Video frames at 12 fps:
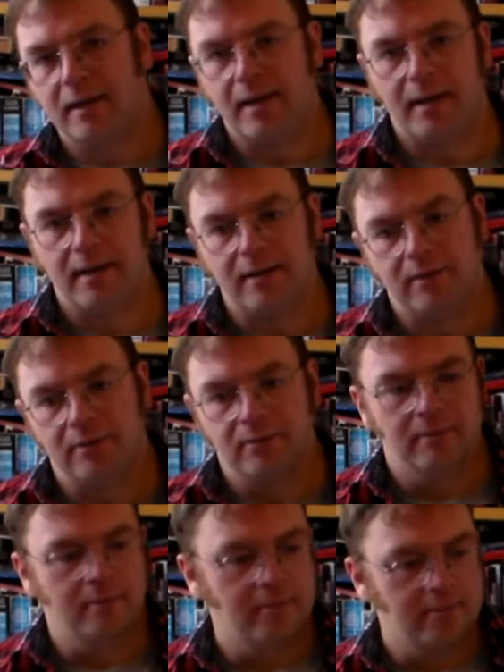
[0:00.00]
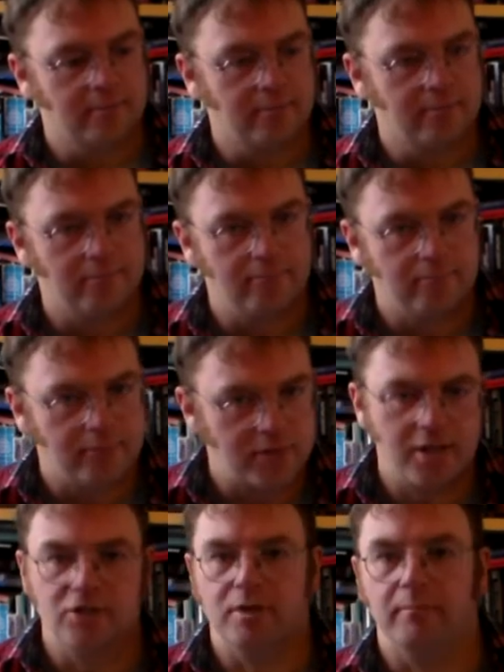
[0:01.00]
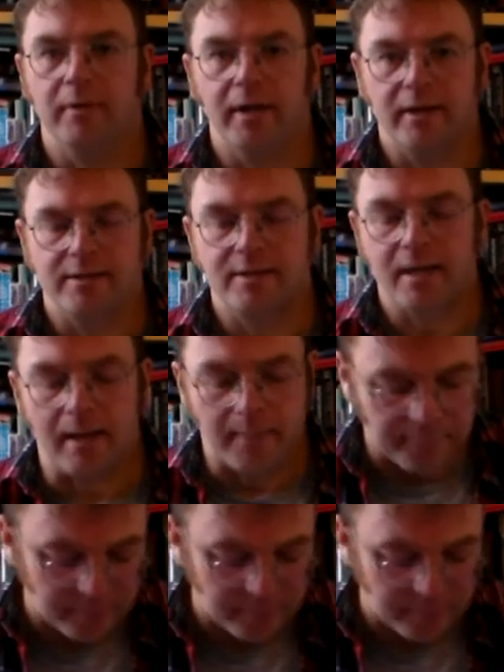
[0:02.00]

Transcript: a ski jump there instead.